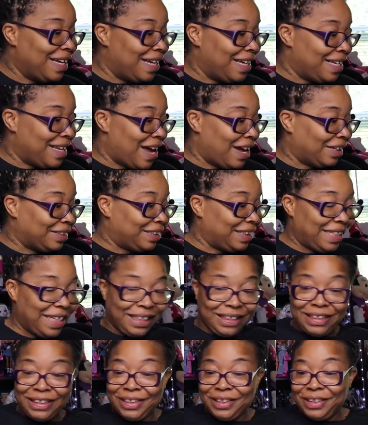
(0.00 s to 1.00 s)
Y'all, she
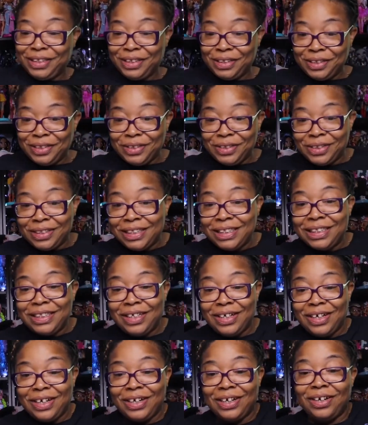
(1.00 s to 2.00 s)
got these shoes. This
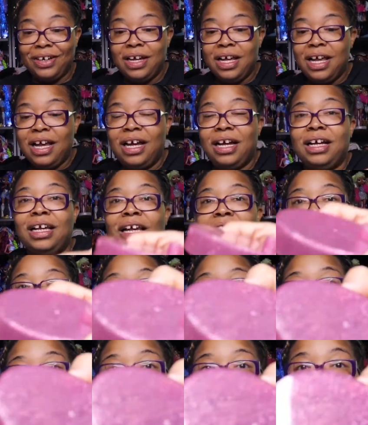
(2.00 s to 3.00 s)
girl, here go
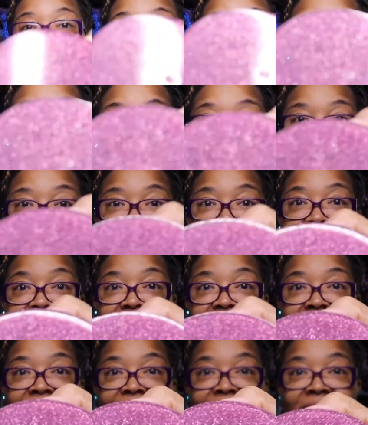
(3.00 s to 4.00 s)
her stand.
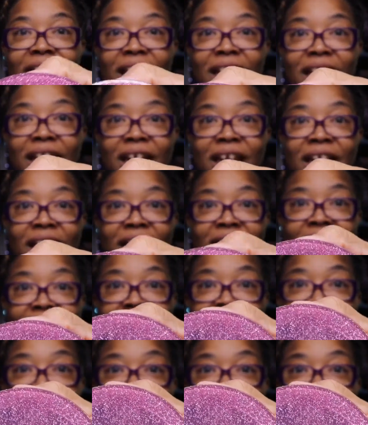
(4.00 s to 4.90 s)
That's